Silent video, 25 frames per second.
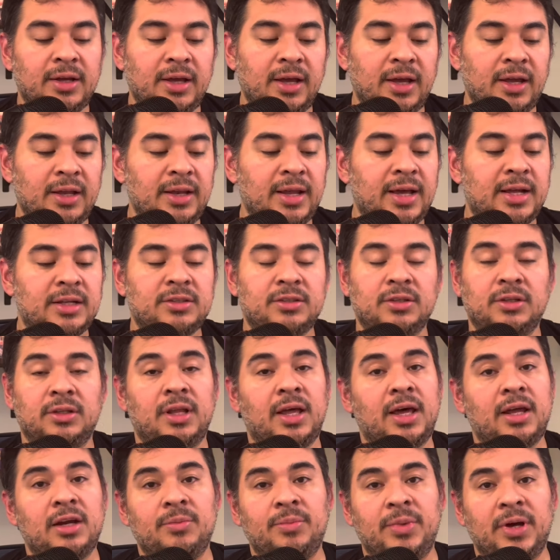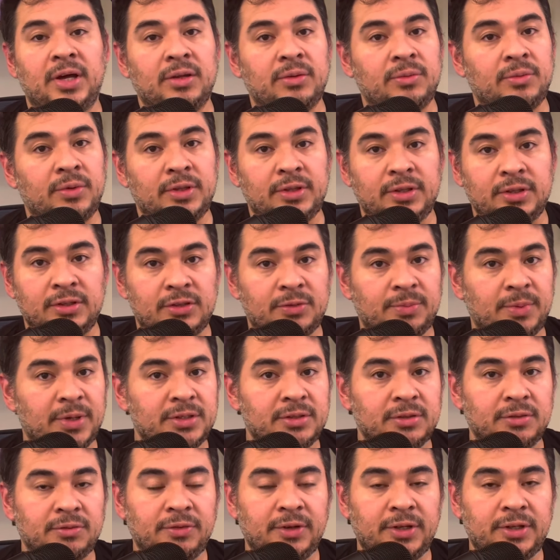And that's a lot about what the
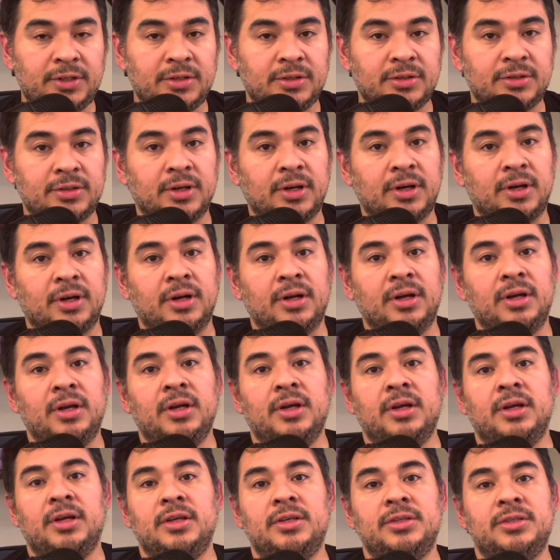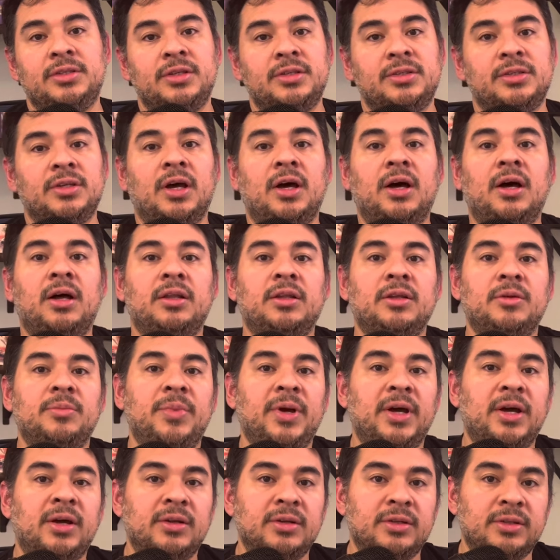special features are. It's just all
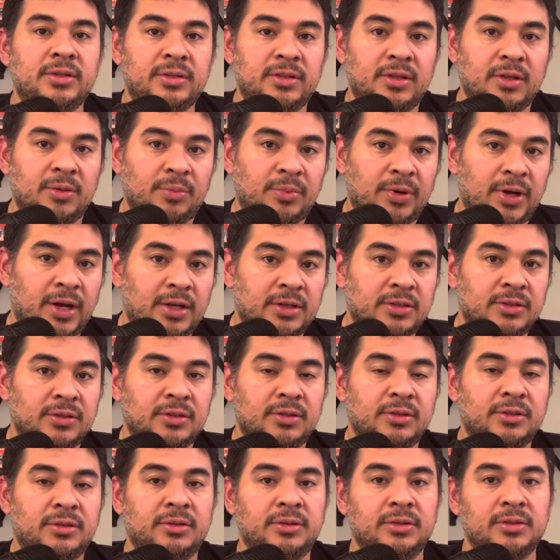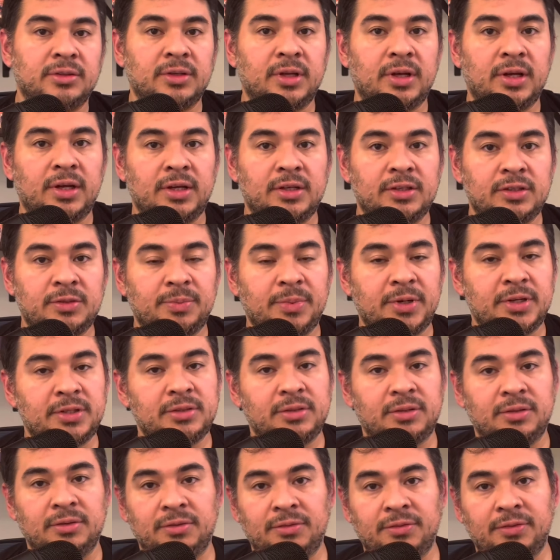about the practical
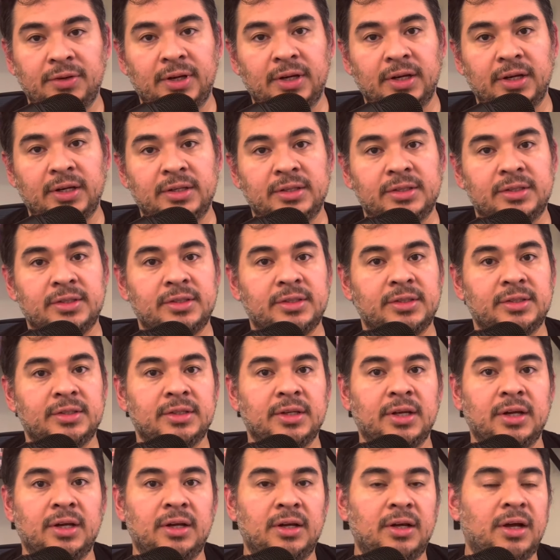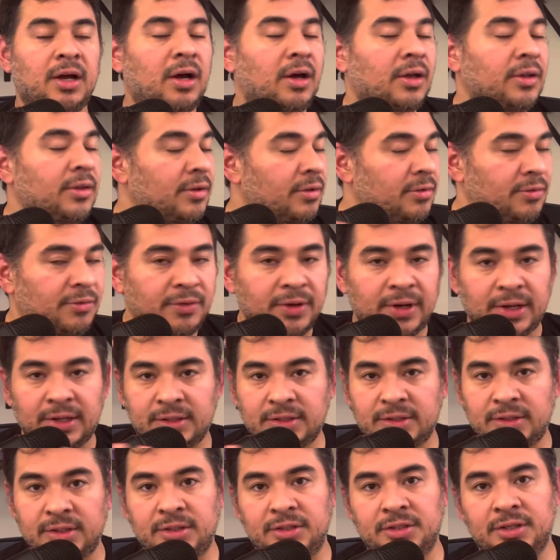special effects, all the
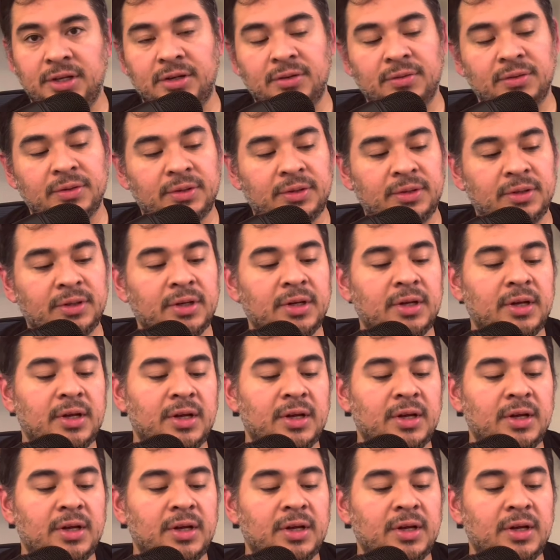effects in general.